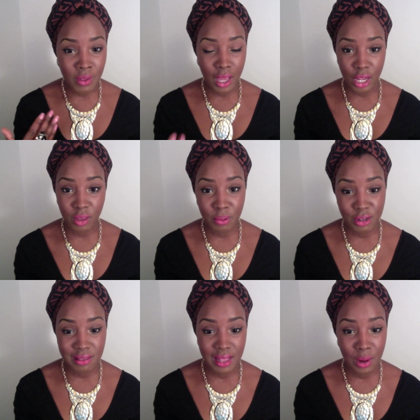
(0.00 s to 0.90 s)
Another
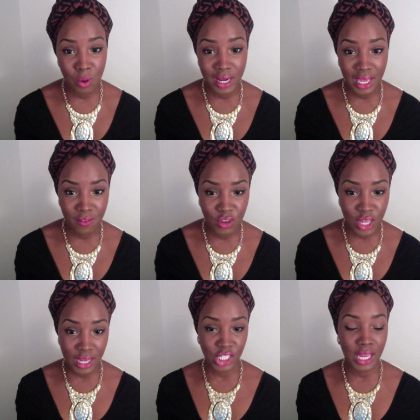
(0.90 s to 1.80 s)
person that I want to give
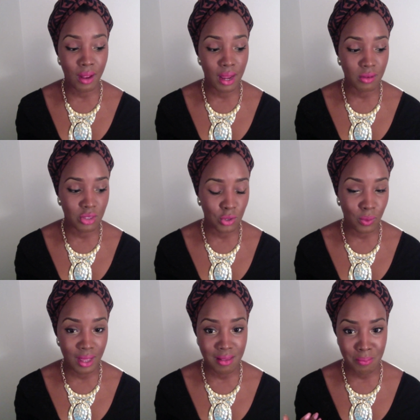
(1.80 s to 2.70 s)
a shout out
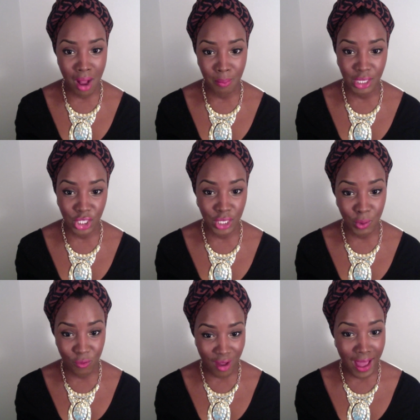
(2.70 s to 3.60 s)
to is Mommy
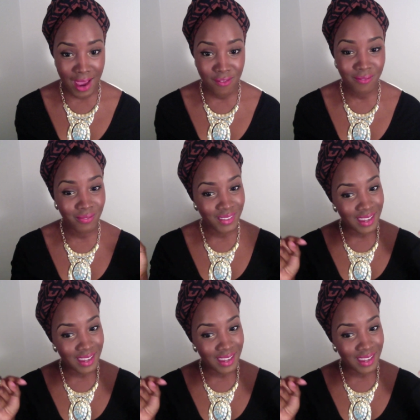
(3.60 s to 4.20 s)
GO5.